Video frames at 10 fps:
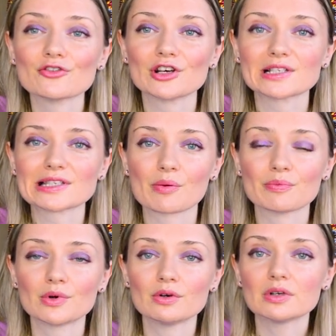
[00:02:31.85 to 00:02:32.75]
For
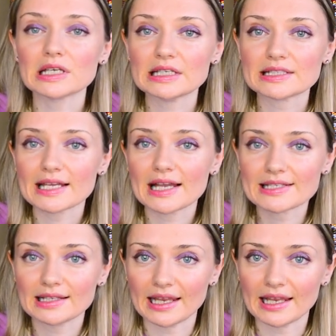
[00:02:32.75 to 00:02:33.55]
example, it's getting